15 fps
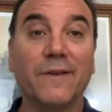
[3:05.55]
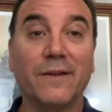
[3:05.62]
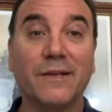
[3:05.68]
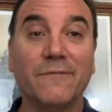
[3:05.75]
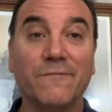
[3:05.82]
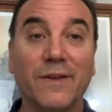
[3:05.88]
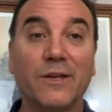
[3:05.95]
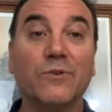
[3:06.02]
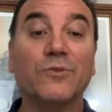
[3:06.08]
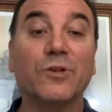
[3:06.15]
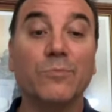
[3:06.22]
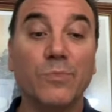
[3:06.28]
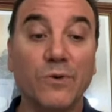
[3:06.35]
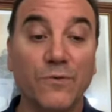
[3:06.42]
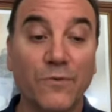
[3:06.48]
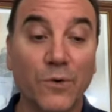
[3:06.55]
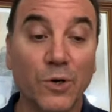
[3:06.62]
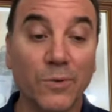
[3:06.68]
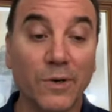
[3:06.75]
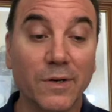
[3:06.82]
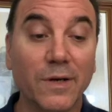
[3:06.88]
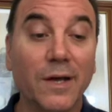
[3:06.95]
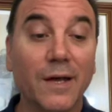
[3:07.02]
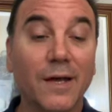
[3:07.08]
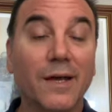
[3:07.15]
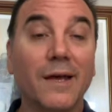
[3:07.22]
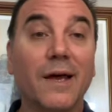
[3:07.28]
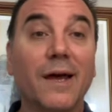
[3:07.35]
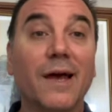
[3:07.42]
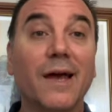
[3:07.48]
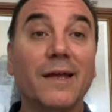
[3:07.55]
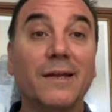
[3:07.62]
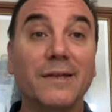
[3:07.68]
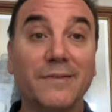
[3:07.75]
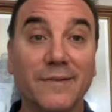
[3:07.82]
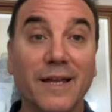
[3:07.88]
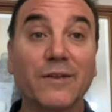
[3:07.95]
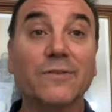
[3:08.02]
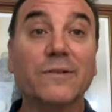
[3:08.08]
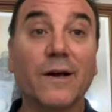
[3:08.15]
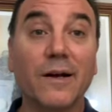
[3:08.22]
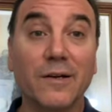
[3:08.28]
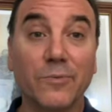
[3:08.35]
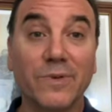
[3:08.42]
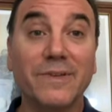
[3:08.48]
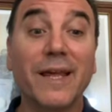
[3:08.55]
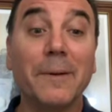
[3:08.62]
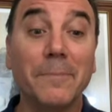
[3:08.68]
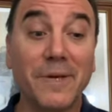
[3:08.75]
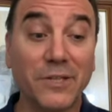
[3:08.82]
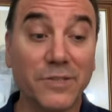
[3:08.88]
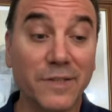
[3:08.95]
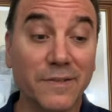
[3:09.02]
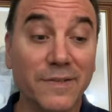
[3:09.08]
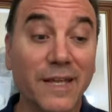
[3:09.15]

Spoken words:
and he figured to move forward, and his next start was ambitious.